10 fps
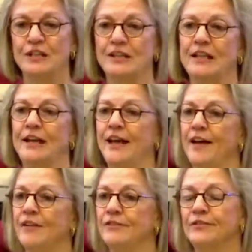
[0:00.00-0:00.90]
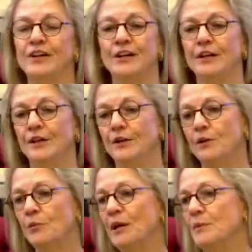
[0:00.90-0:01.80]
and they have you
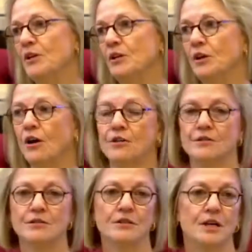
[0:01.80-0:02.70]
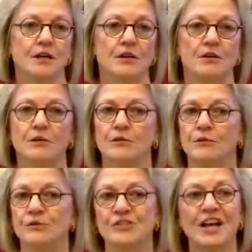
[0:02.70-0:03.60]
know maybe art deco
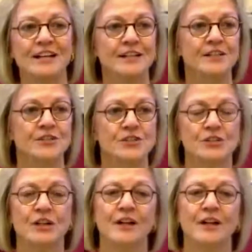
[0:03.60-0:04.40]
signage